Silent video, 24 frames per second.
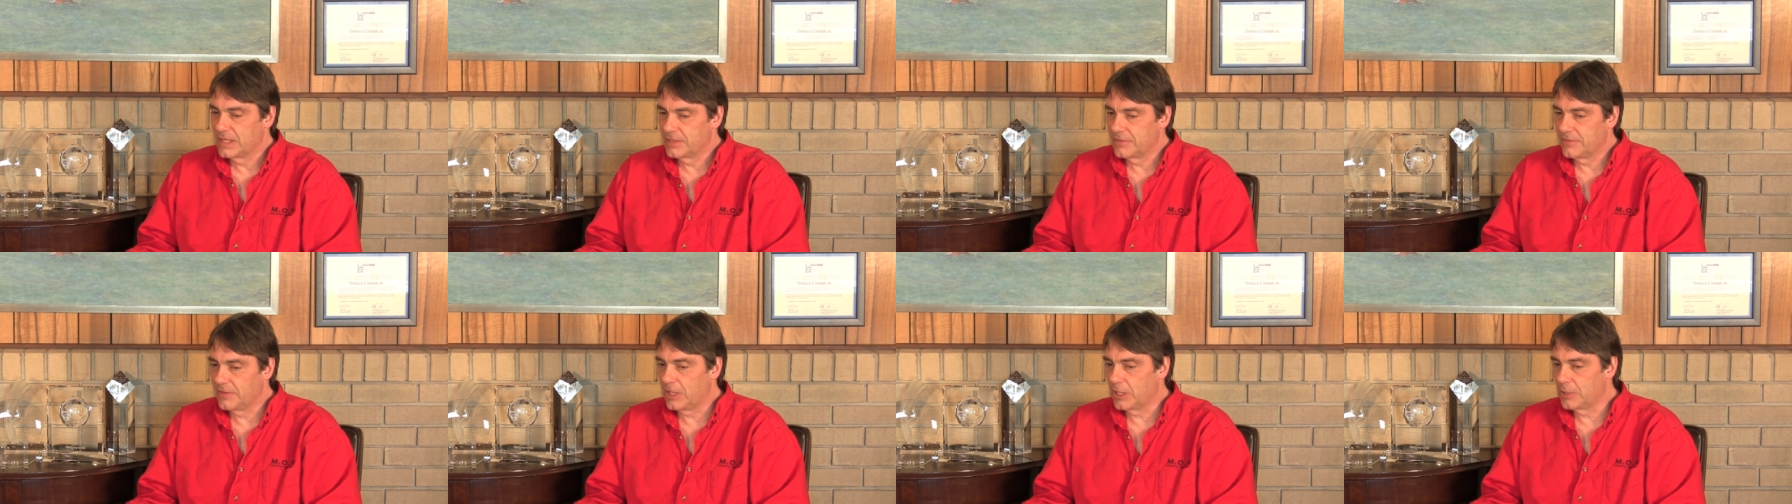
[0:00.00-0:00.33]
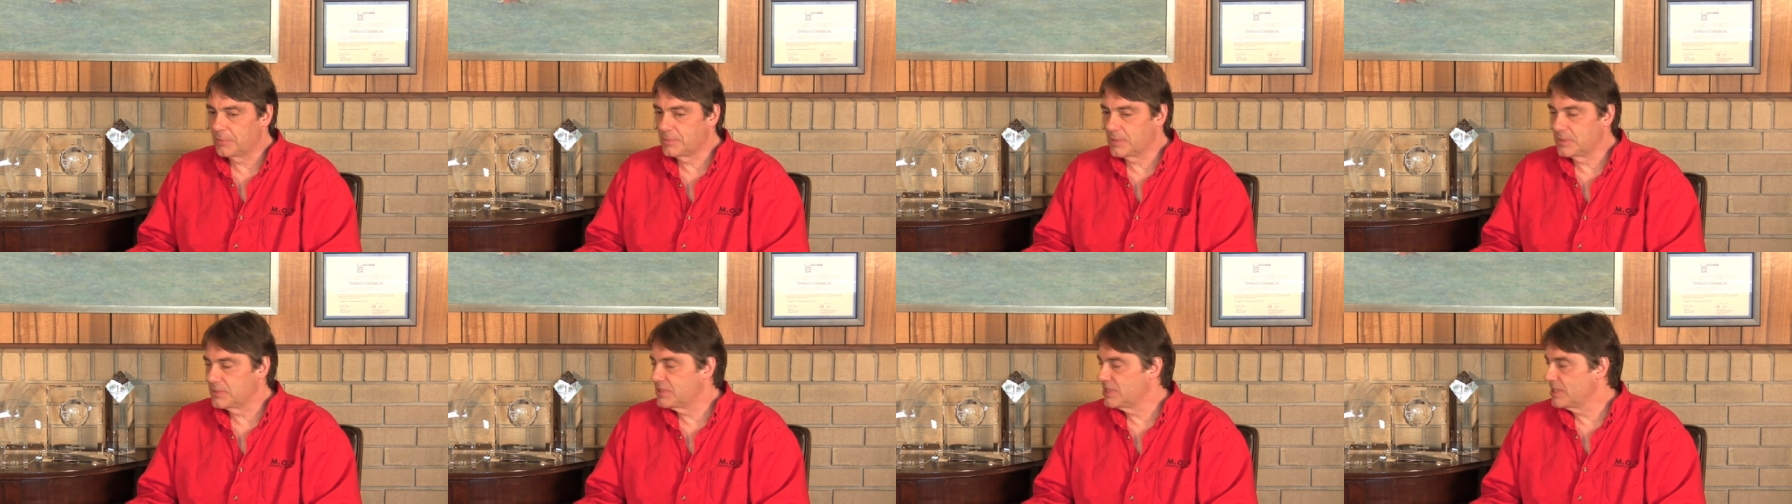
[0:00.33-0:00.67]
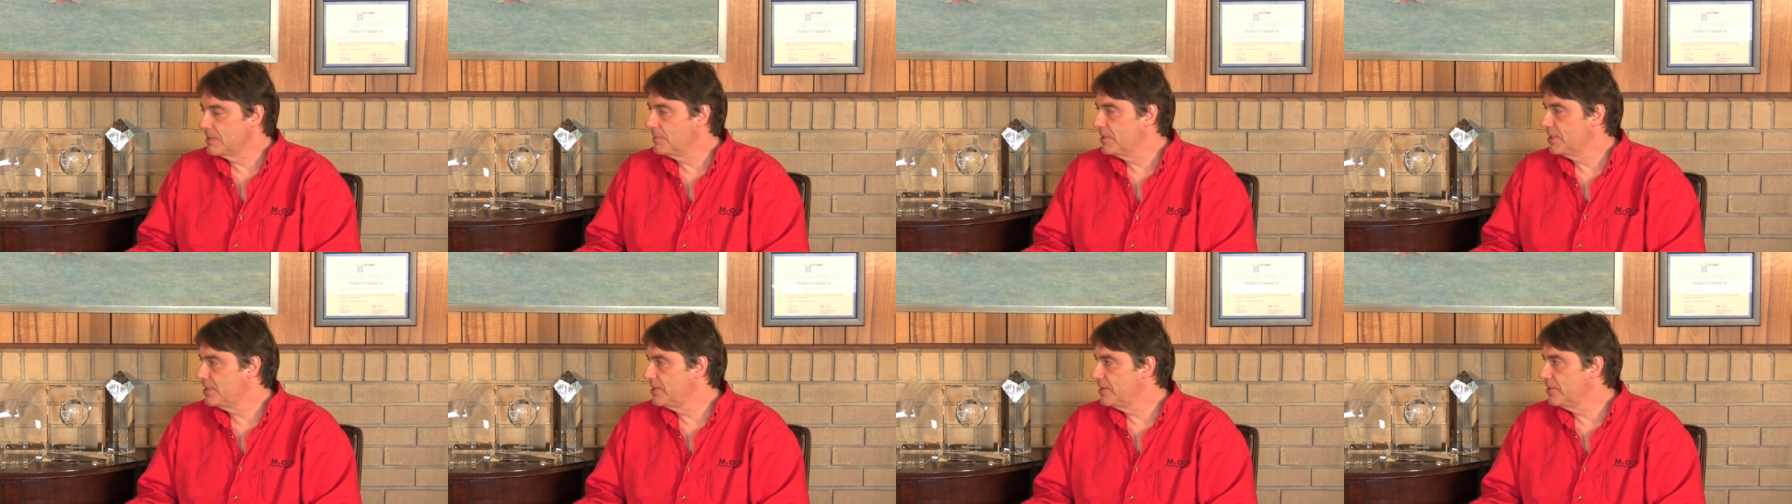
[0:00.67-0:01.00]
developed a
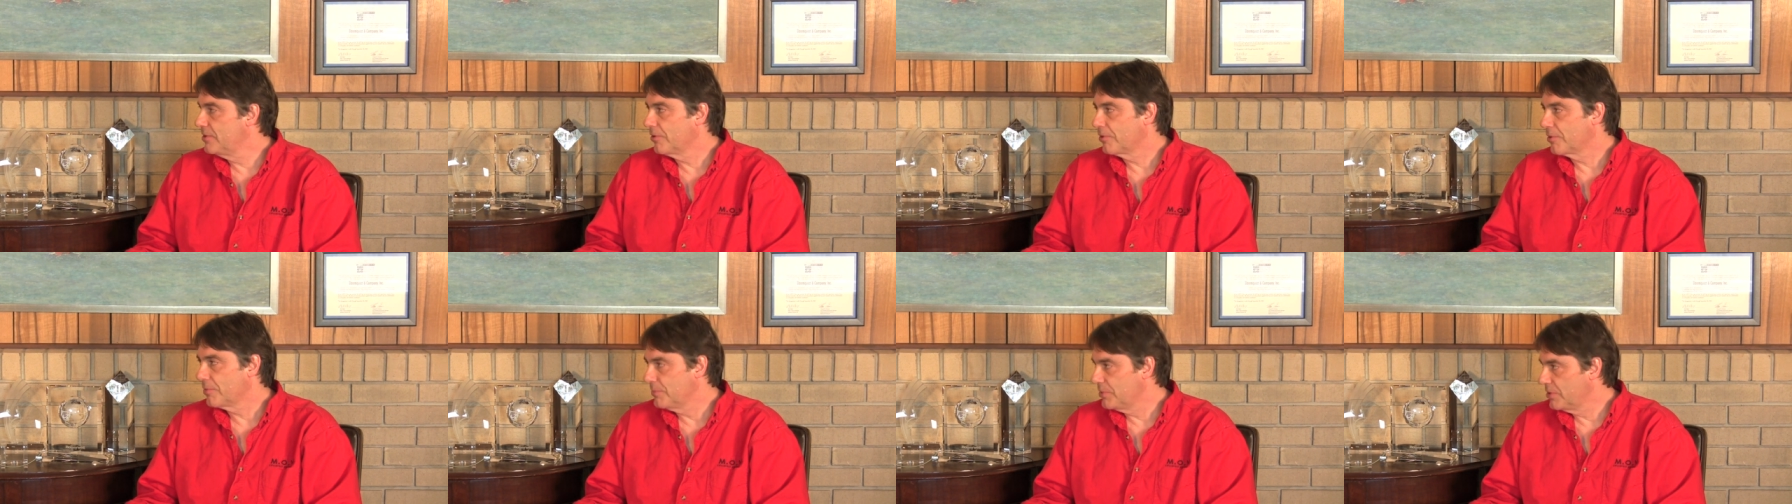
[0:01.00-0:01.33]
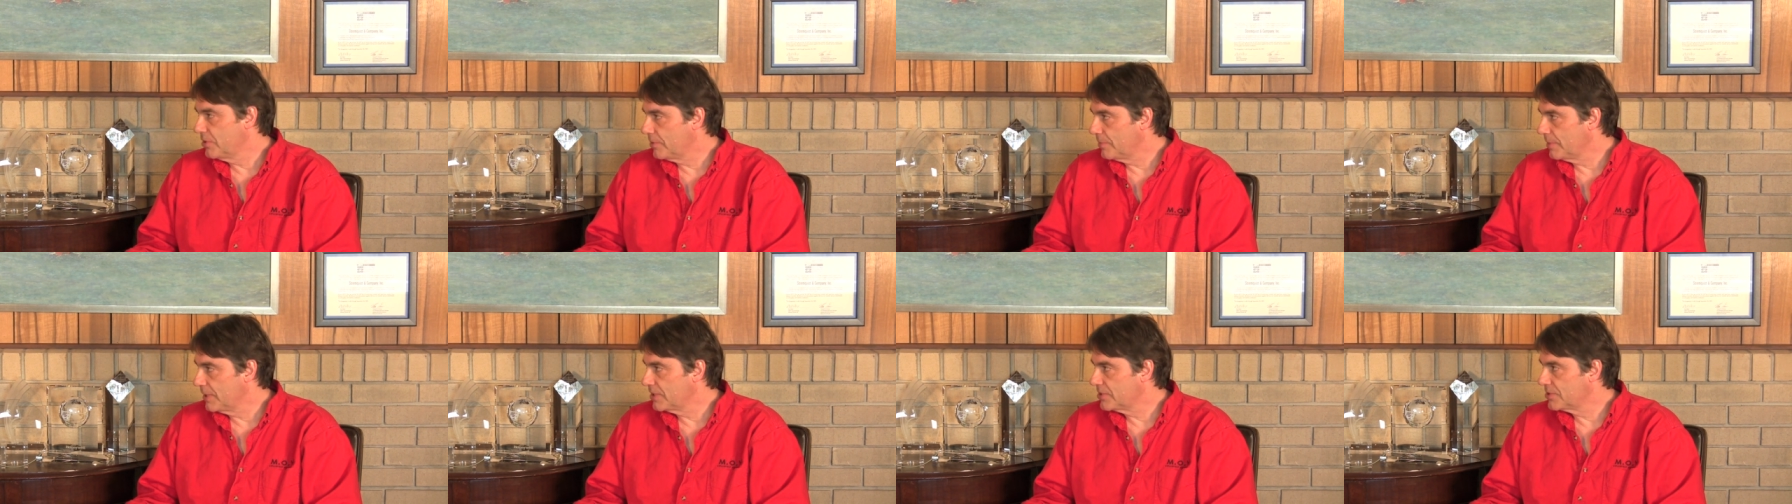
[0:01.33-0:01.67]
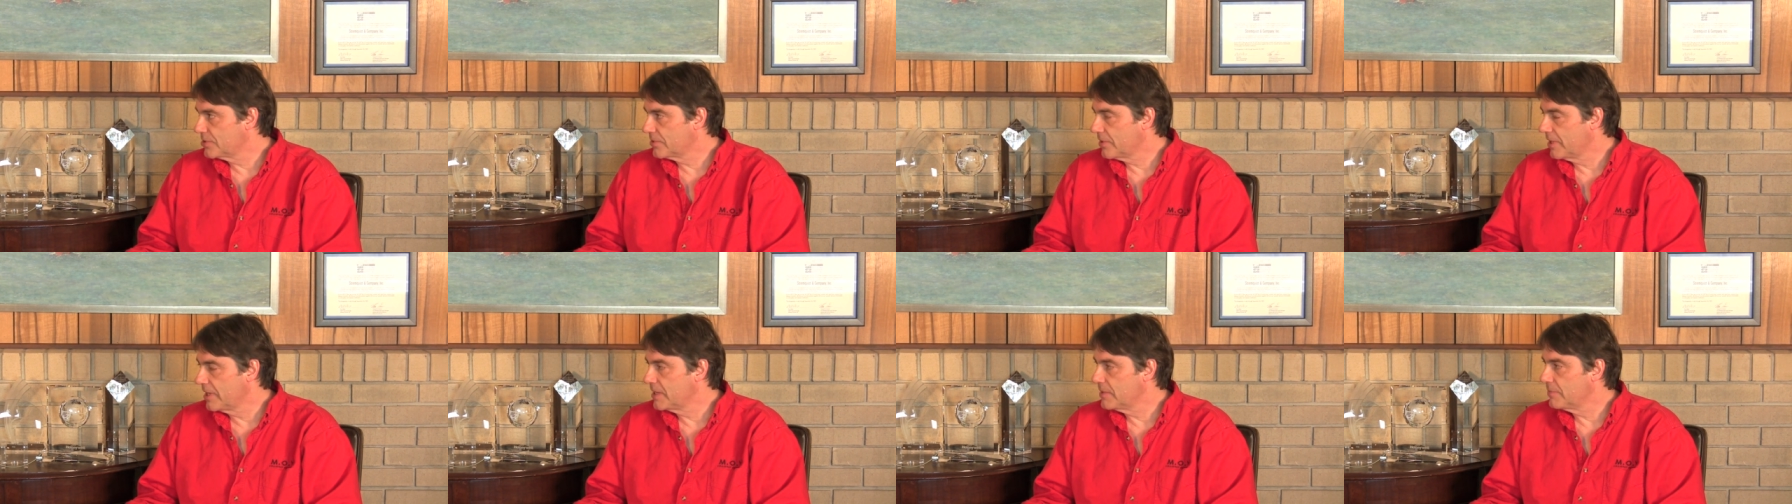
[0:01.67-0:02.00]
CBT or
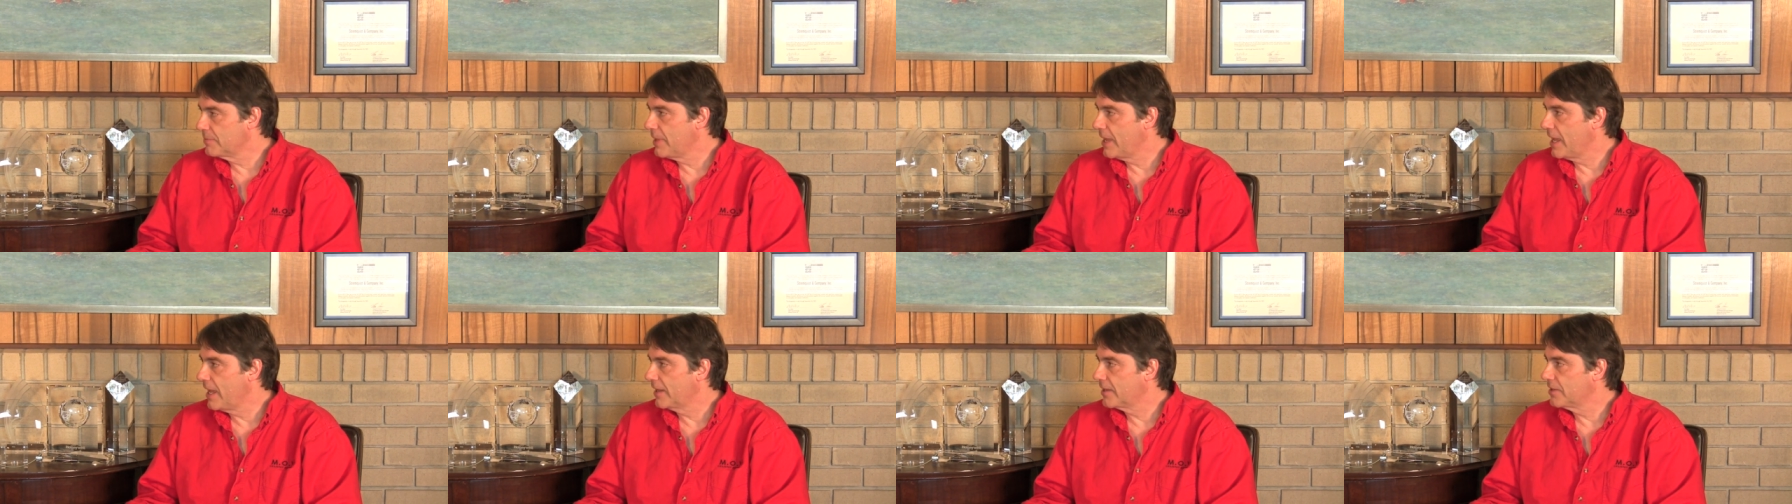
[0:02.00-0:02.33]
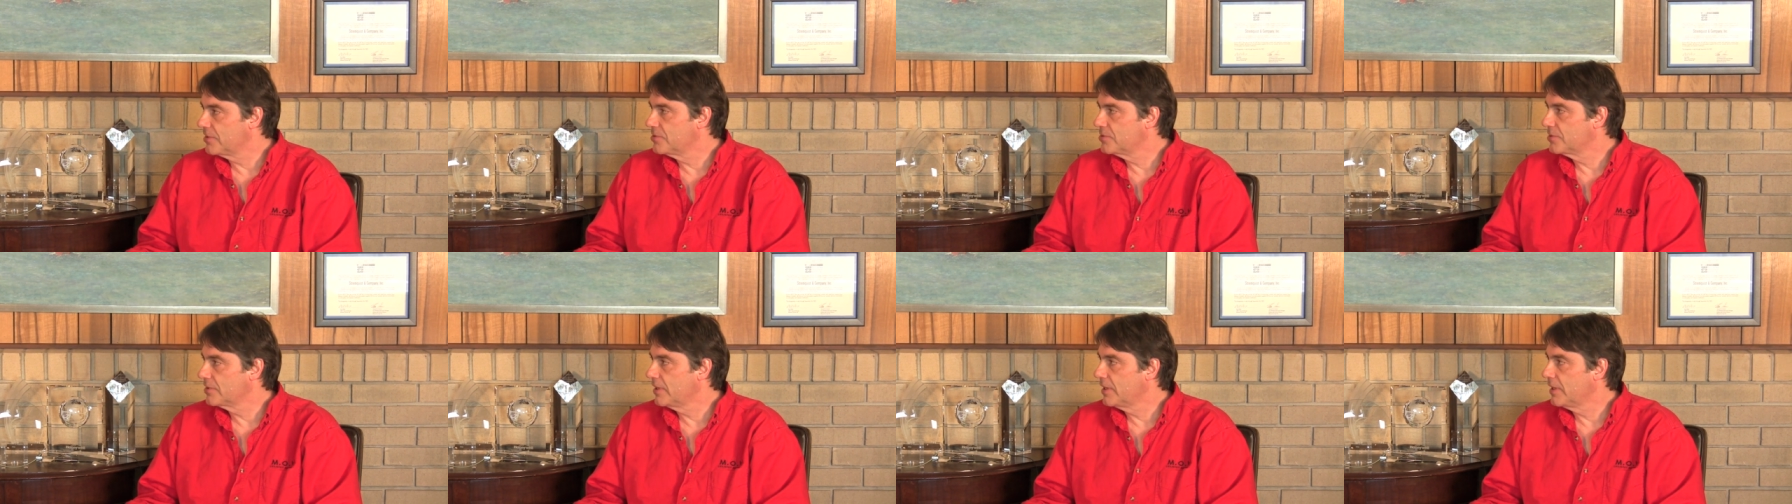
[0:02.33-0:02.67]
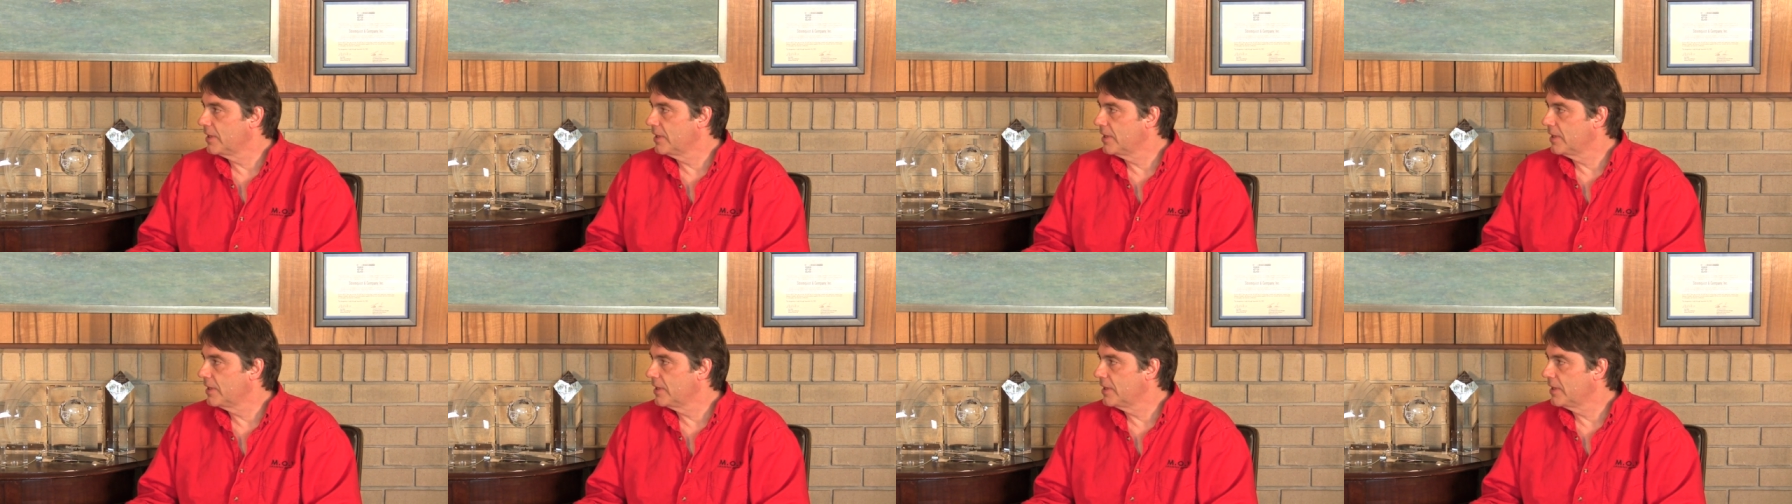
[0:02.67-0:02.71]
computer-based training package